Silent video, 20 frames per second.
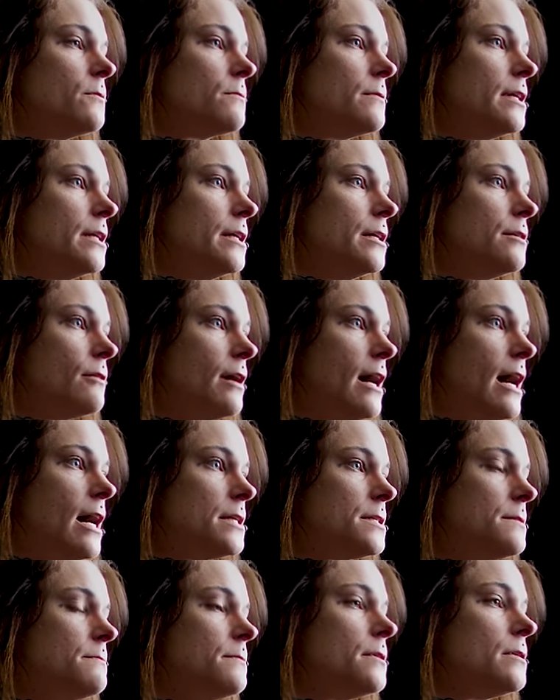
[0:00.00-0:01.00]
really
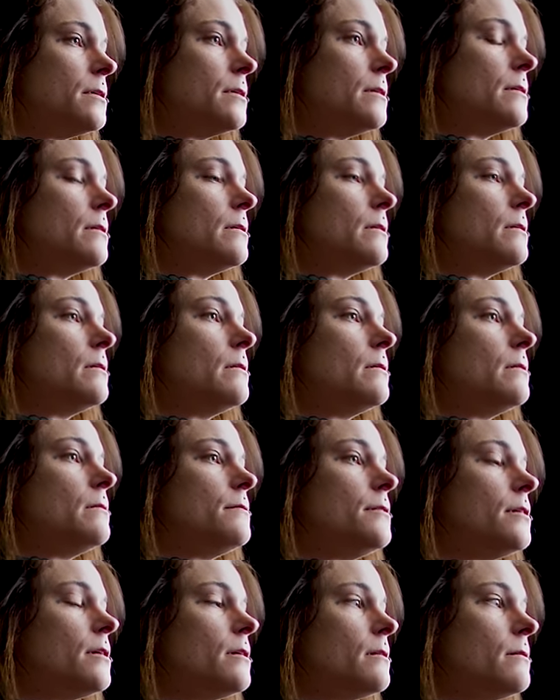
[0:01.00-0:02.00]
grasp
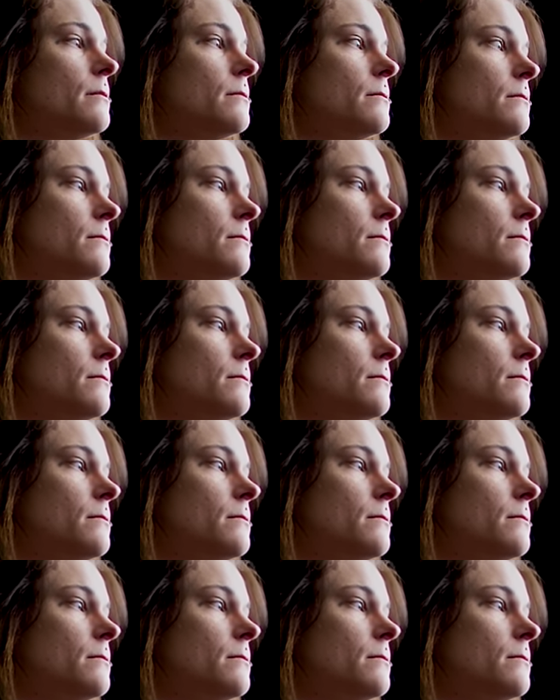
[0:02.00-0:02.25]
the